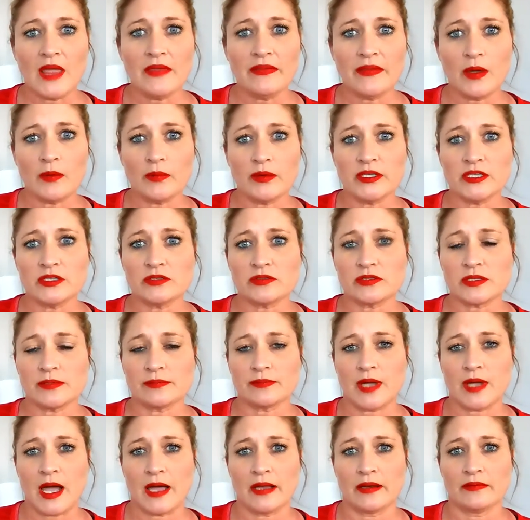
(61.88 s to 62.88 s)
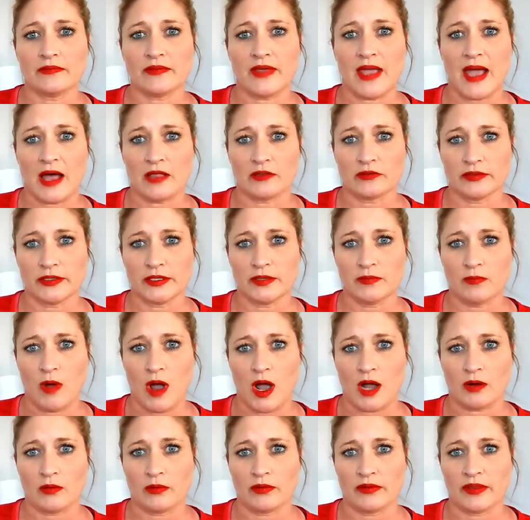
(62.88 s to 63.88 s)
And then we do some kind of gallery
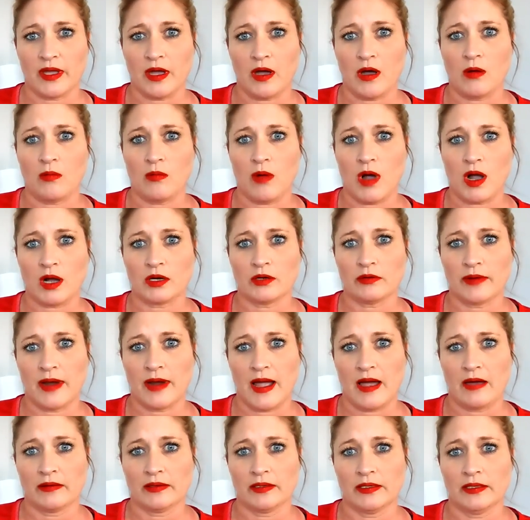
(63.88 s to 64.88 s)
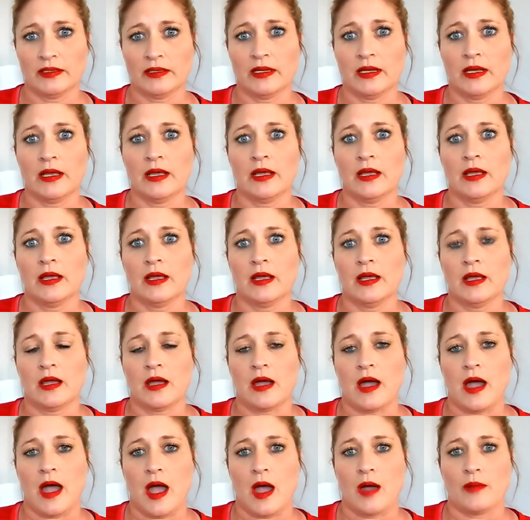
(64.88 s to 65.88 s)
walk where they all walk around
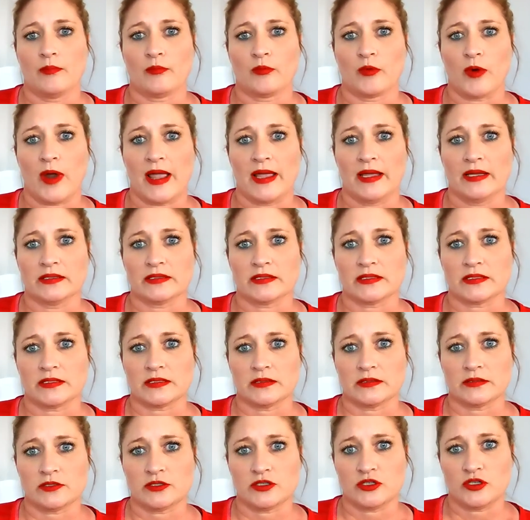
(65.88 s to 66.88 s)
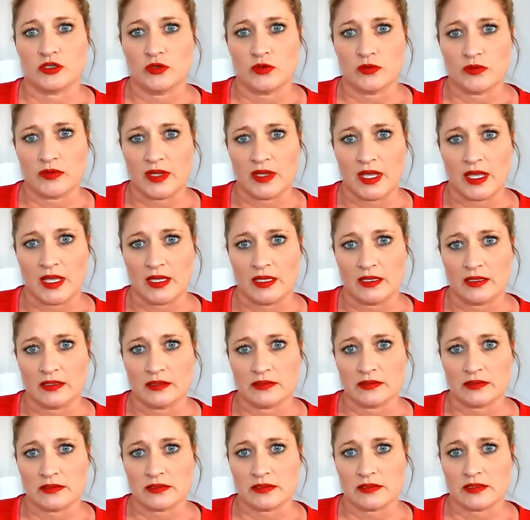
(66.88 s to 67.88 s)
and write two
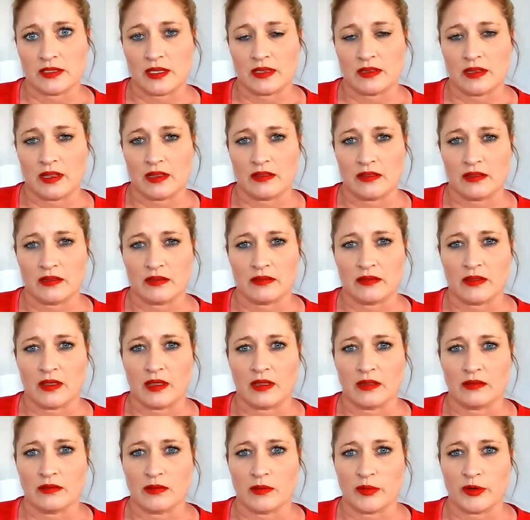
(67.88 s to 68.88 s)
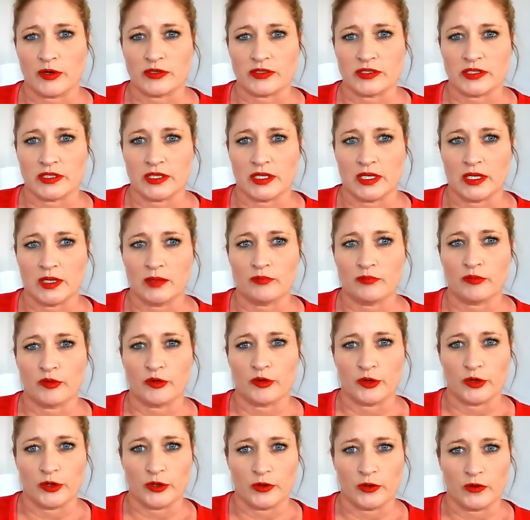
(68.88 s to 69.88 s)
things that they think that the person can
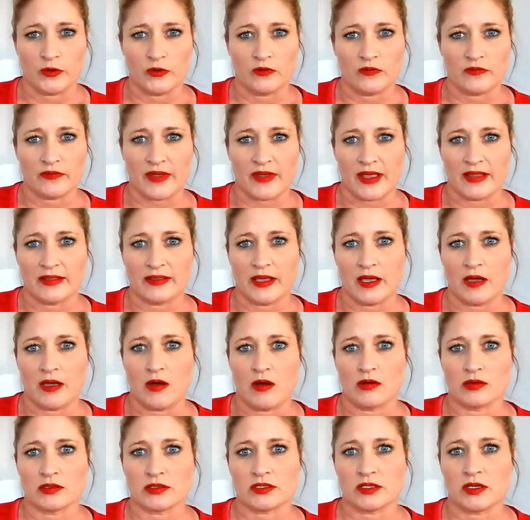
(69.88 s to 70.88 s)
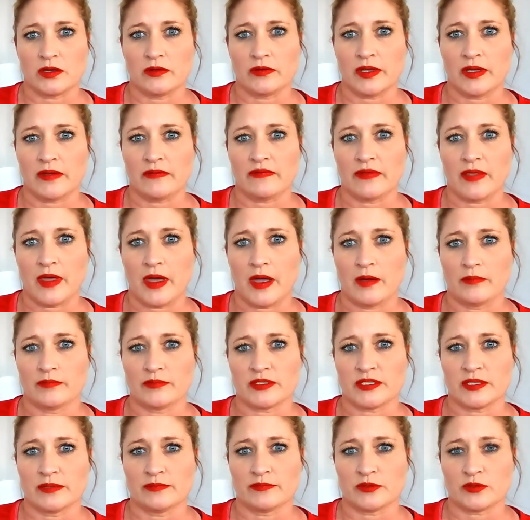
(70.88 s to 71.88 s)
improve. And they also give
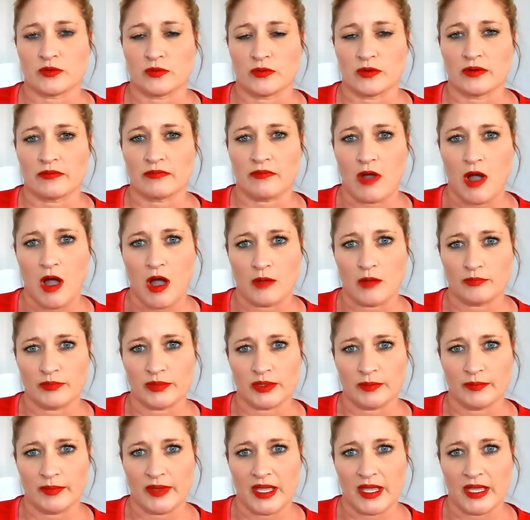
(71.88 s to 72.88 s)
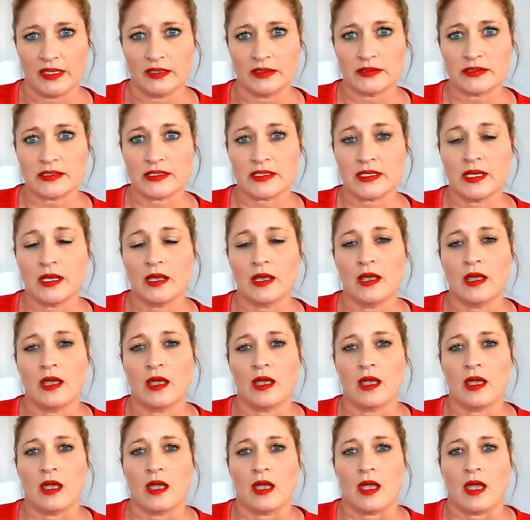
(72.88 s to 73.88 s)
them some sort of compliment.
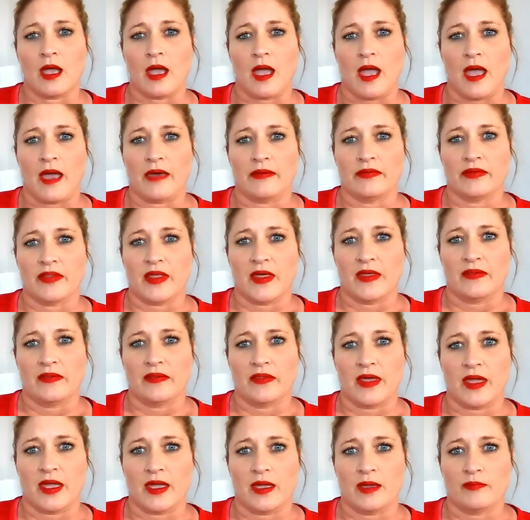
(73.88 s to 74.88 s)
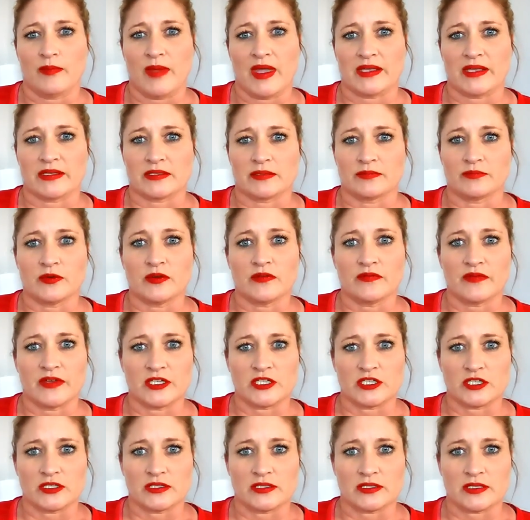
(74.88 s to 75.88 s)
And then they make some
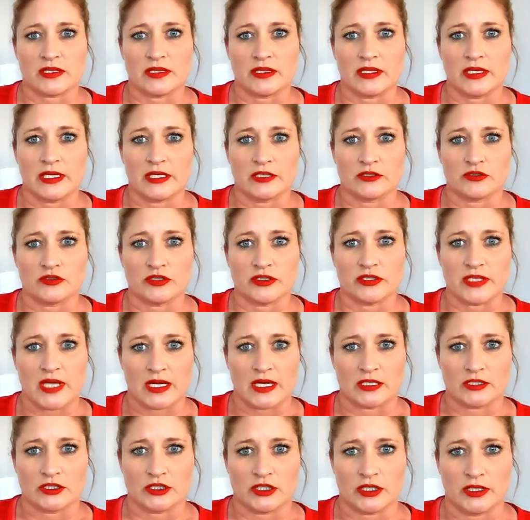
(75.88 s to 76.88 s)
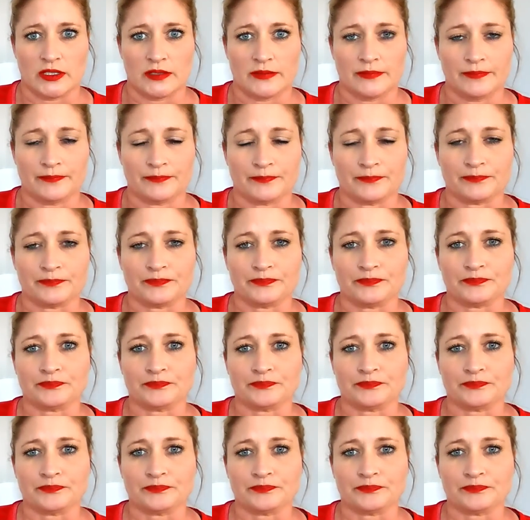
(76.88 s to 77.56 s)
revisions on the introduction.